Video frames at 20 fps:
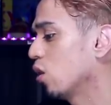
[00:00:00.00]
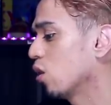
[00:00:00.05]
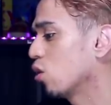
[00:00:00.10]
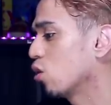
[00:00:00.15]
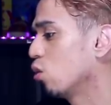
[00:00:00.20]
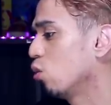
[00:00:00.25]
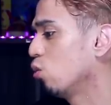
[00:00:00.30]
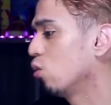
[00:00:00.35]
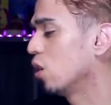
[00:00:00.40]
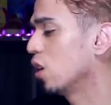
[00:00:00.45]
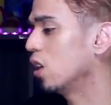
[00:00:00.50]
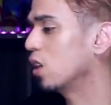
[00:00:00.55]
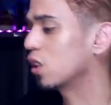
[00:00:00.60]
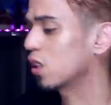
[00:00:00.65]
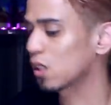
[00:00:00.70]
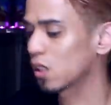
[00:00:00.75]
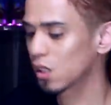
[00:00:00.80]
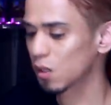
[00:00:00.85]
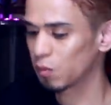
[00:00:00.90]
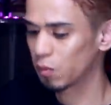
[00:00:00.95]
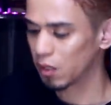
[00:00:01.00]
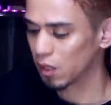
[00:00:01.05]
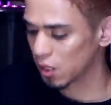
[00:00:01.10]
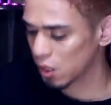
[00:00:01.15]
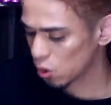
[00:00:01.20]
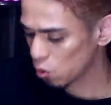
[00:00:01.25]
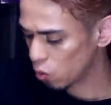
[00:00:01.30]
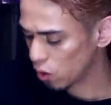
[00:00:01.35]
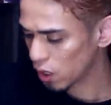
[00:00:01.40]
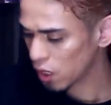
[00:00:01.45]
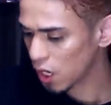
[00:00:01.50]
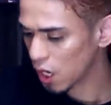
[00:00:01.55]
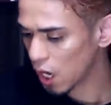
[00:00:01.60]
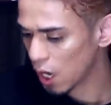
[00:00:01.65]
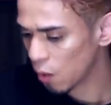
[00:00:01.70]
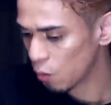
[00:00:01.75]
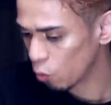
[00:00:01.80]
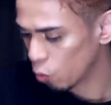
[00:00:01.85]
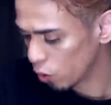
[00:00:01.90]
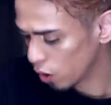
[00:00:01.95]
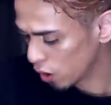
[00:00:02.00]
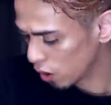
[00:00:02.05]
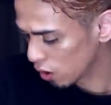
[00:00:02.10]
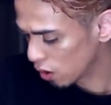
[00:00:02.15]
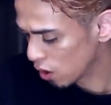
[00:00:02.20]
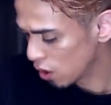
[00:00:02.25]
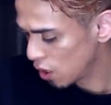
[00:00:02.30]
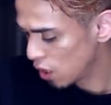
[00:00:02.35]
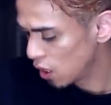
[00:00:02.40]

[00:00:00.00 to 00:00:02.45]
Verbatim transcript: the two discs, but this one came with